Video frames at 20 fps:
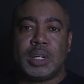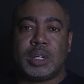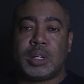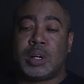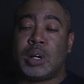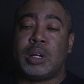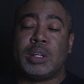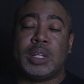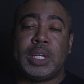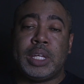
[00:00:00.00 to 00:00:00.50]

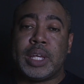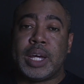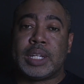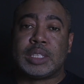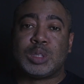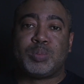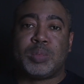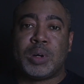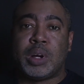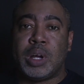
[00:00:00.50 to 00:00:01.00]
currently
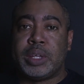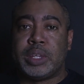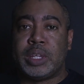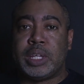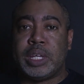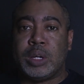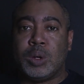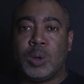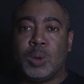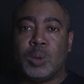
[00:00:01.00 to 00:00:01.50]
that's
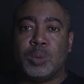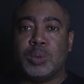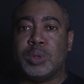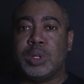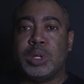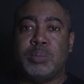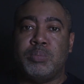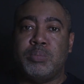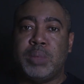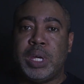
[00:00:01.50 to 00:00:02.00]
probably the
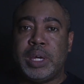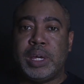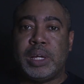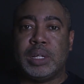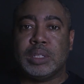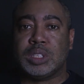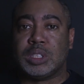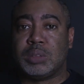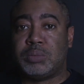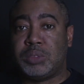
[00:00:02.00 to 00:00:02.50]
only
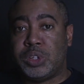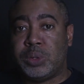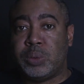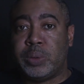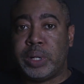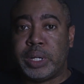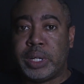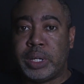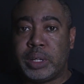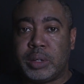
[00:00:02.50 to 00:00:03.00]
means of
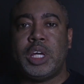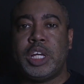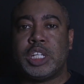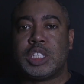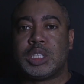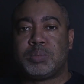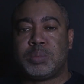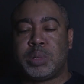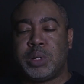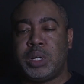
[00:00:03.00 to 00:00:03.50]
doing it.
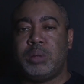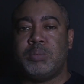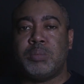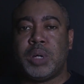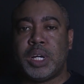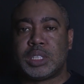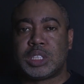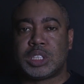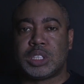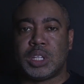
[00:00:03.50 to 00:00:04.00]
It's pretty
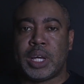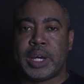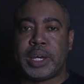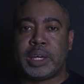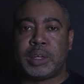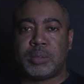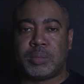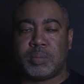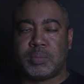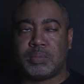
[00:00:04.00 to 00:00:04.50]
much
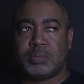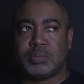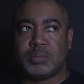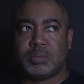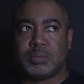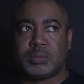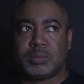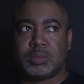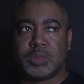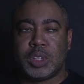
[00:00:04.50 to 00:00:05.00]
like
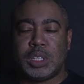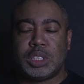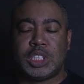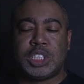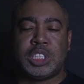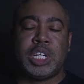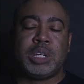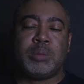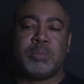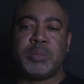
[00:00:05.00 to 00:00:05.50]

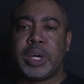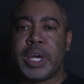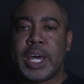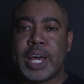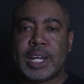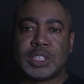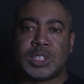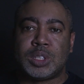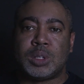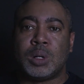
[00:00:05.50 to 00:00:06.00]
Sigma
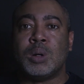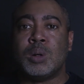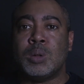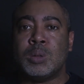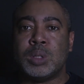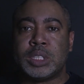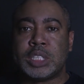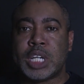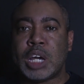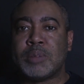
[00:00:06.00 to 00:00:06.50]
has their
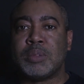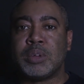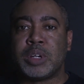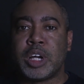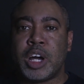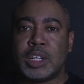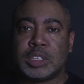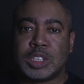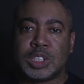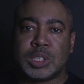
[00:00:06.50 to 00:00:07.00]
own type of
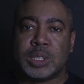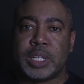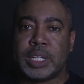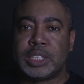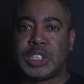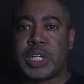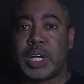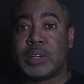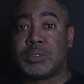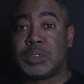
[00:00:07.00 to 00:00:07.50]
console
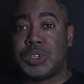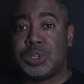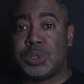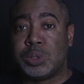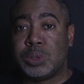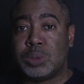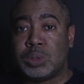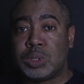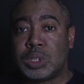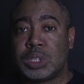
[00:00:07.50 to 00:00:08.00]
that you have to
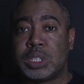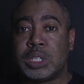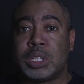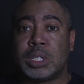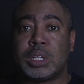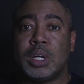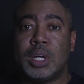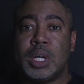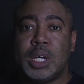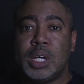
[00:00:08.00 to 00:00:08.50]
use
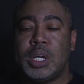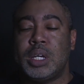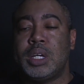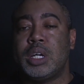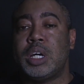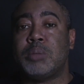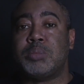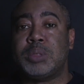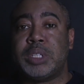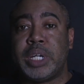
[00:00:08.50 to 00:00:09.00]
to
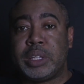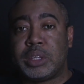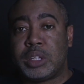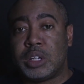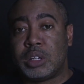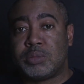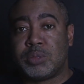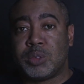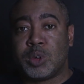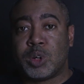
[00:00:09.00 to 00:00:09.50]
update
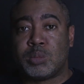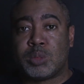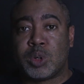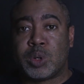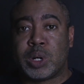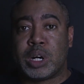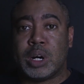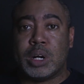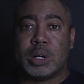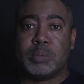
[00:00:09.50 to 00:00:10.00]
their
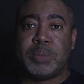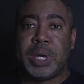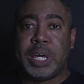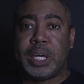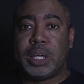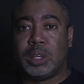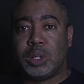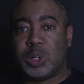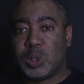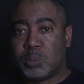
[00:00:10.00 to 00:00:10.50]
firmware or
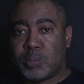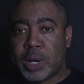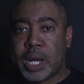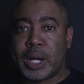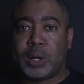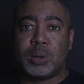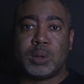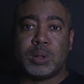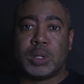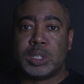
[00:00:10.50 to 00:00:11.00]
make little
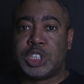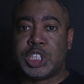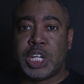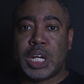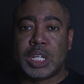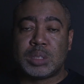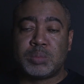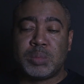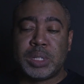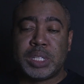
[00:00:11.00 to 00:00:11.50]
micro
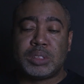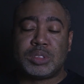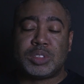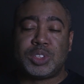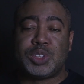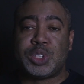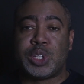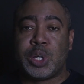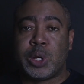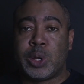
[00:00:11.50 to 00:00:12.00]

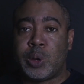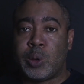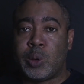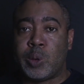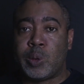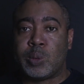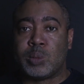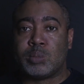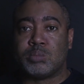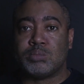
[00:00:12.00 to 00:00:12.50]
adjustments.
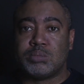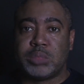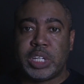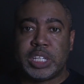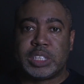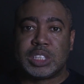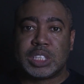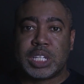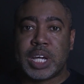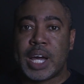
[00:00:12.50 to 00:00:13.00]
So
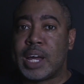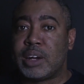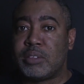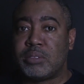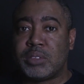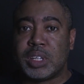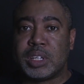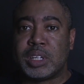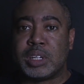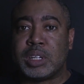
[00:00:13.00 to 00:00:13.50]
it's kind
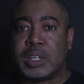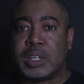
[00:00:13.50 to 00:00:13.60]
of